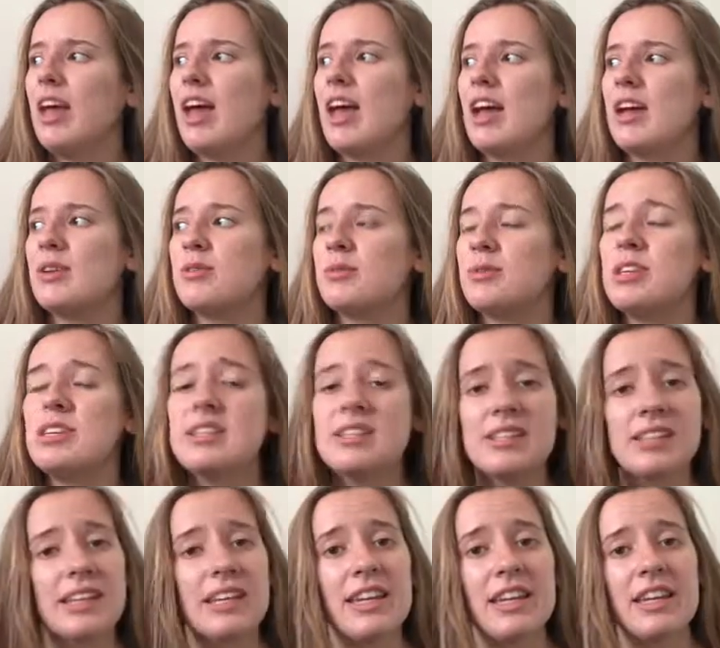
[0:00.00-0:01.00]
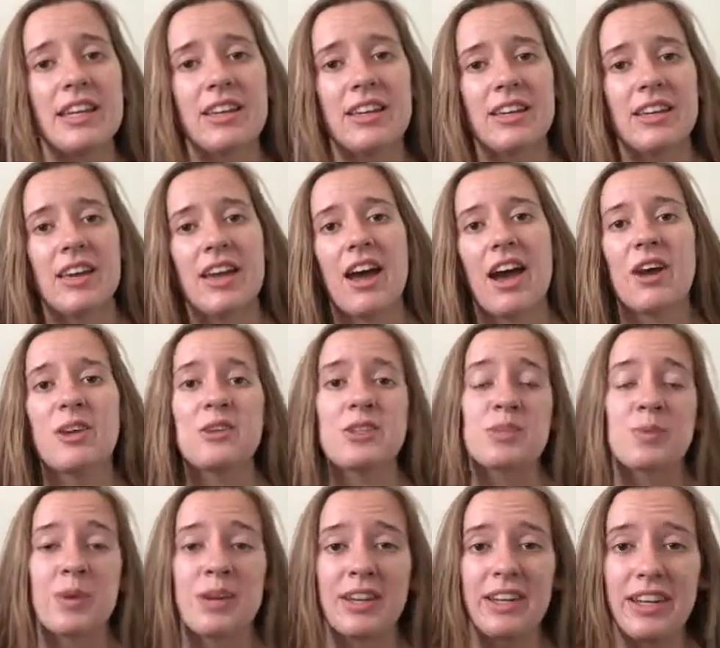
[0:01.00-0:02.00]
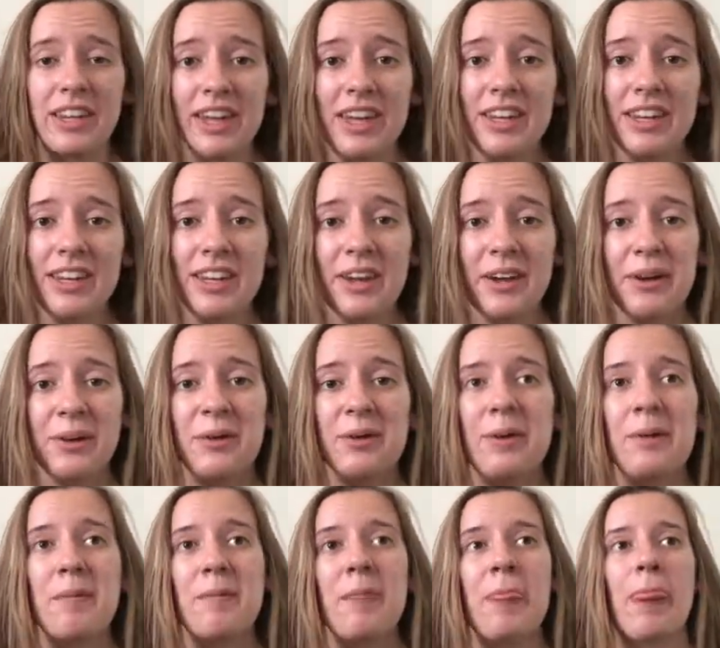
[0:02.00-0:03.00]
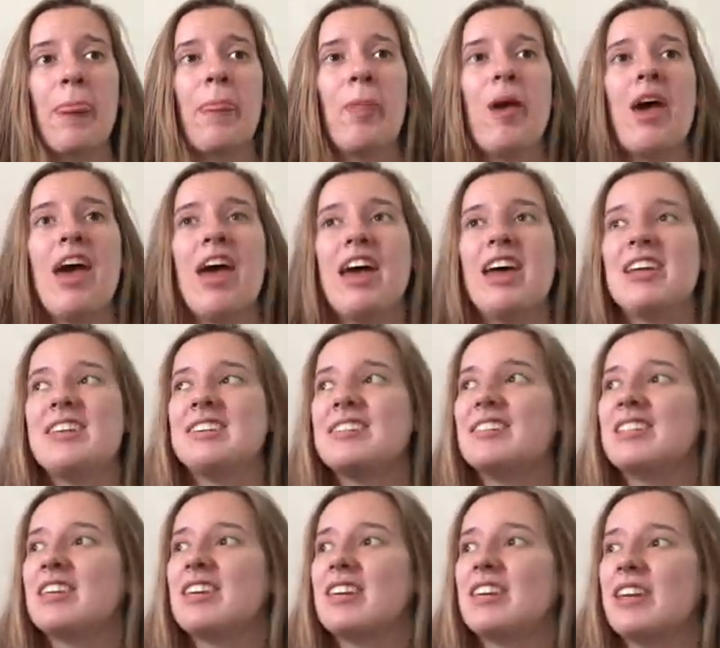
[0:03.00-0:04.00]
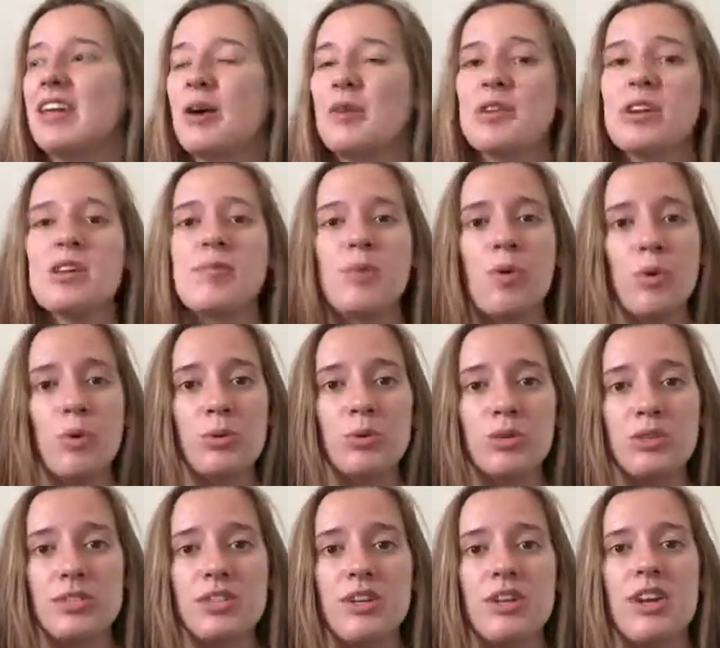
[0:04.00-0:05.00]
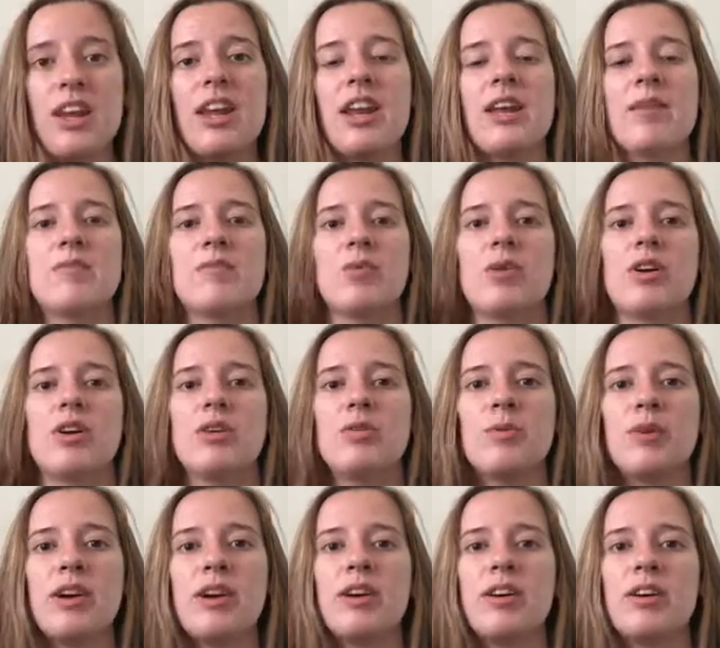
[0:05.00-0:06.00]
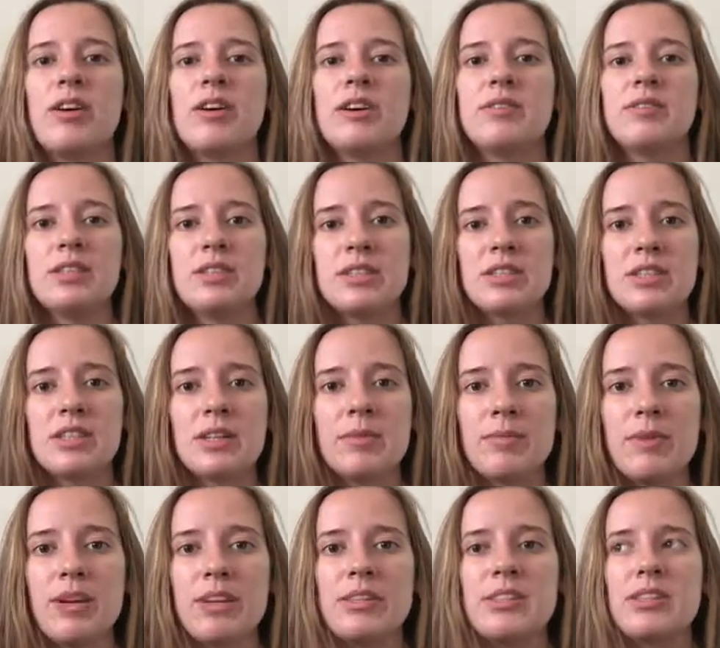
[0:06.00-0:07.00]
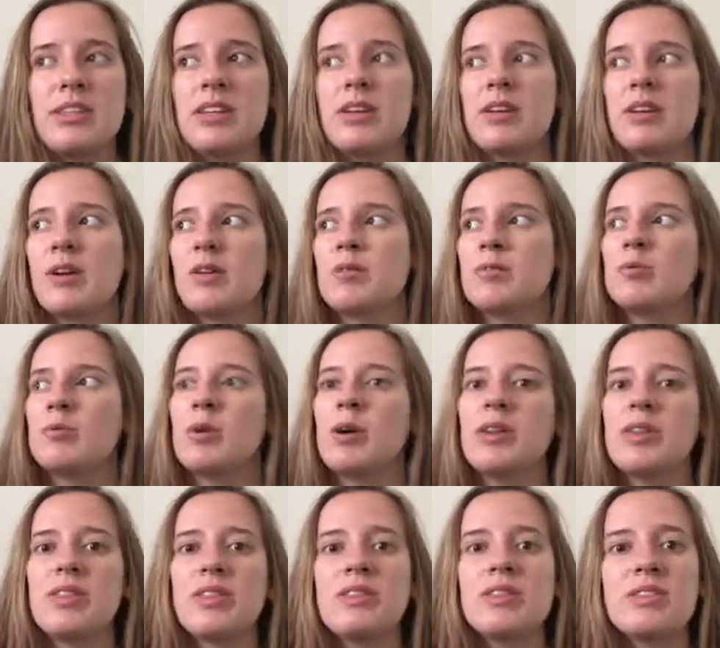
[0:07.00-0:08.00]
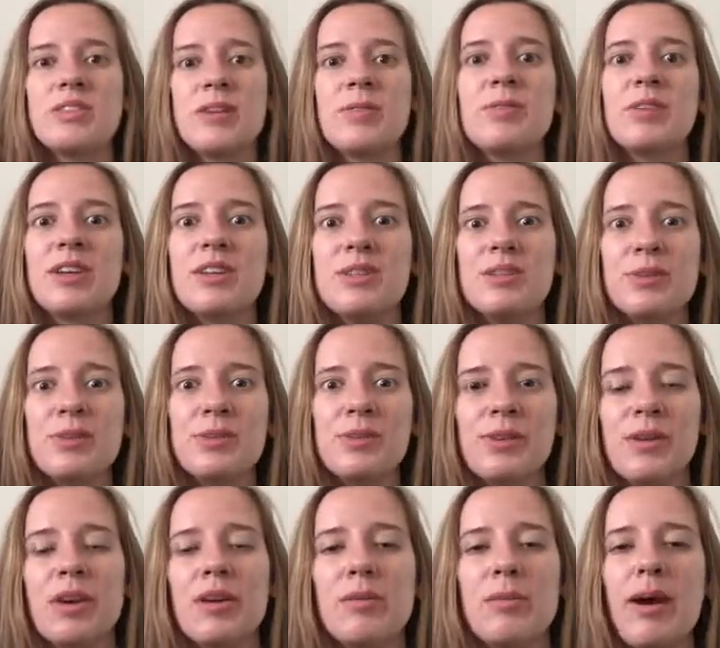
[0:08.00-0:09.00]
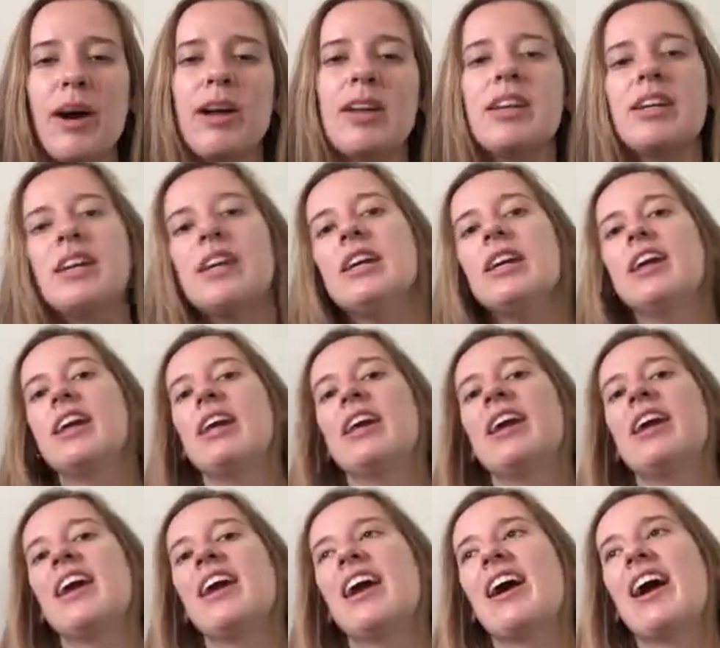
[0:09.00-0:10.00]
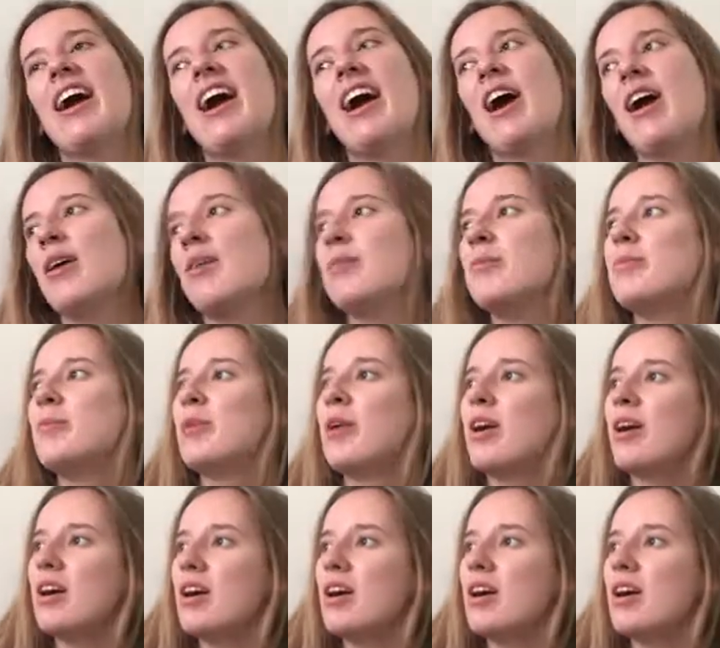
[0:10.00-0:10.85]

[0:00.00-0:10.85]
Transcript: And recently I just went again now, and now that I'm older and I'm more aware of holistic medicine, of what this stuff can do for your body, I'm